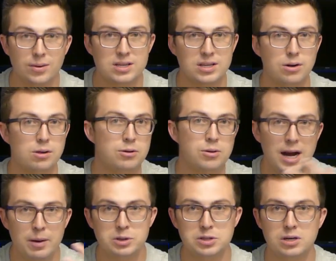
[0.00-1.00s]
retailer through
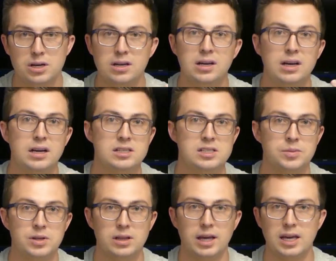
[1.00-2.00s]
Amazon,
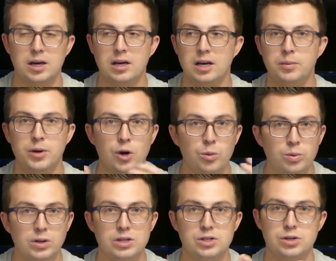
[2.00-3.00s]
something like a
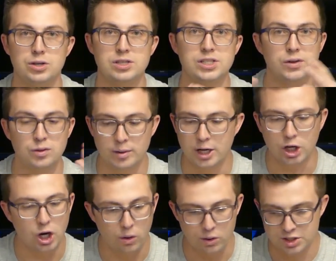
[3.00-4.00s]
Monopolis or a Silverman &
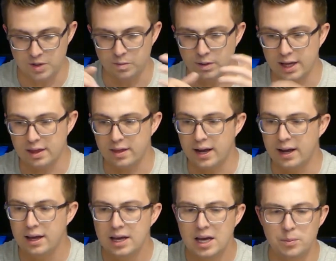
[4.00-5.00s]
Co. or something like
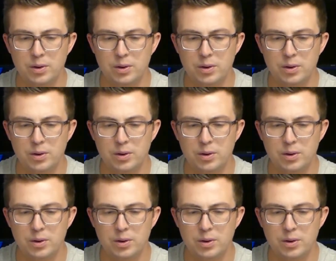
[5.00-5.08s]
that.